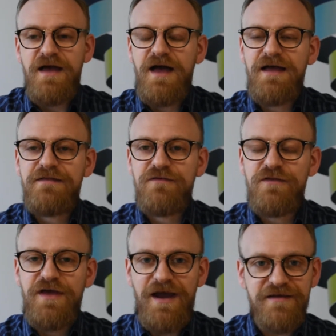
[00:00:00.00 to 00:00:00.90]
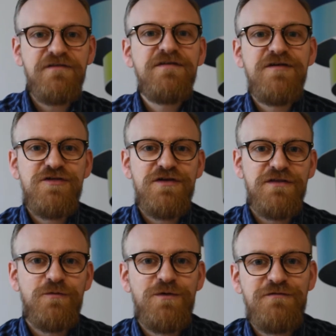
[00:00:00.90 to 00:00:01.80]
And the activity sheet
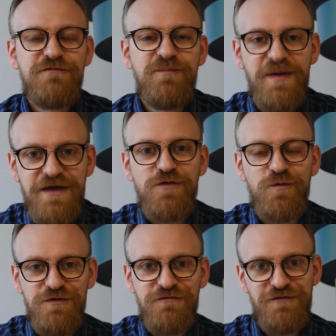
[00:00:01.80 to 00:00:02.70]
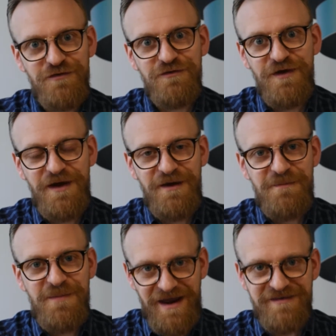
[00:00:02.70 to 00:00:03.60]
that we've based one of the
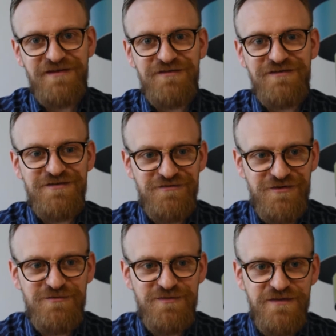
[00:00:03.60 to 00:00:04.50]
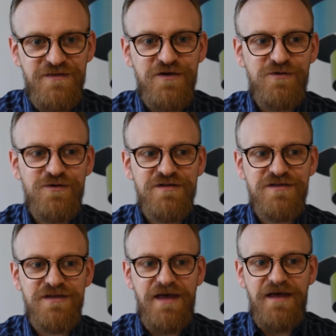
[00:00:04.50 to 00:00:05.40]
activities around within the
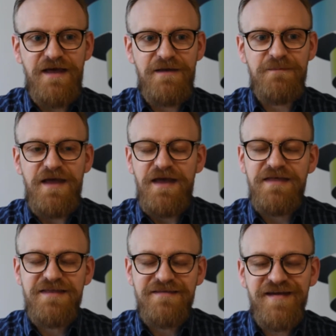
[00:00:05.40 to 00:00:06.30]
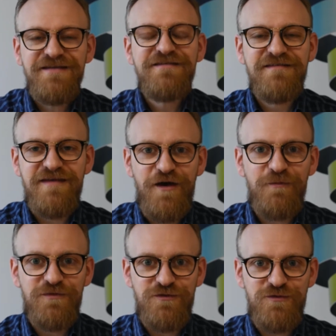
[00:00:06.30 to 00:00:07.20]
course is intended to
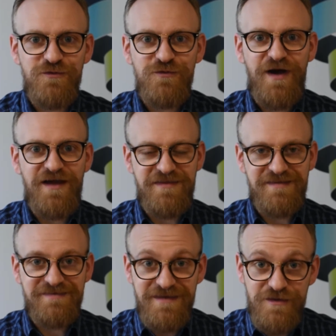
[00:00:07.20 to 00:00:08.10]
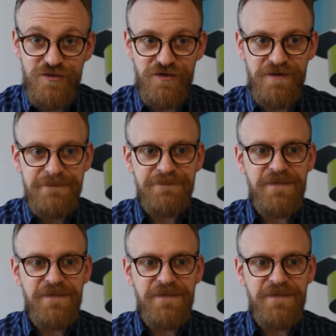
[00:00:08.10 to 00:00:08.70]
help you as a teacher